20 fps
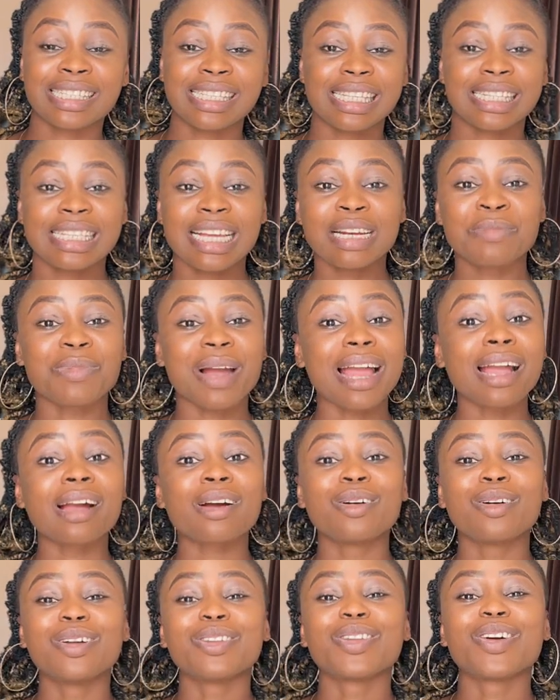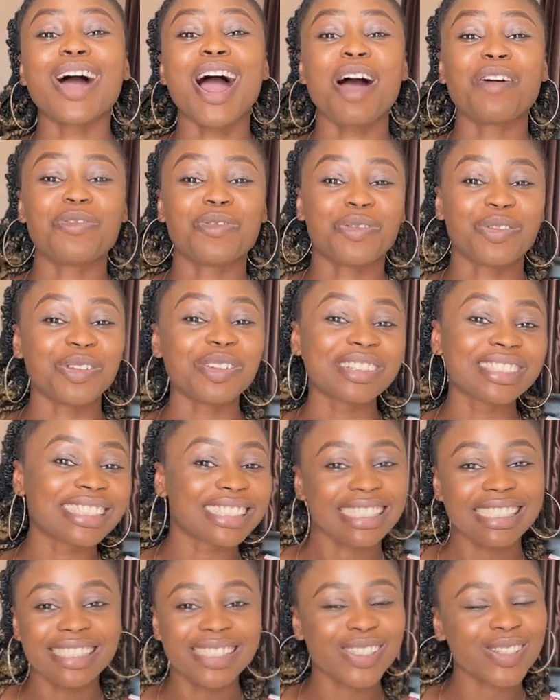sincerely but i couldn't
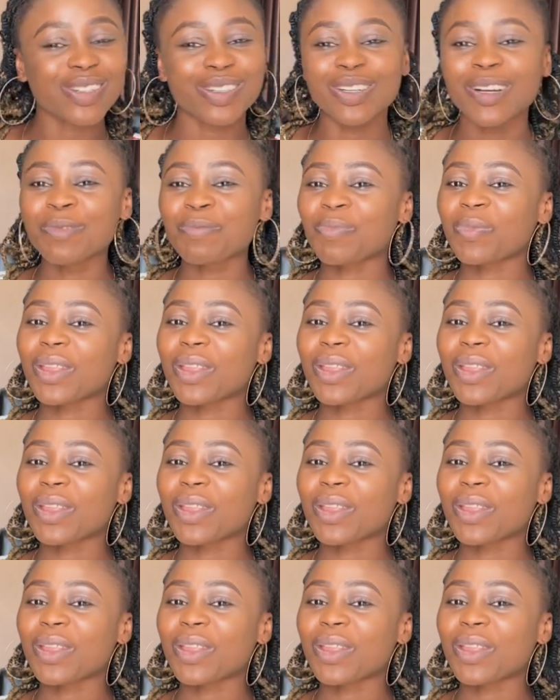afford it so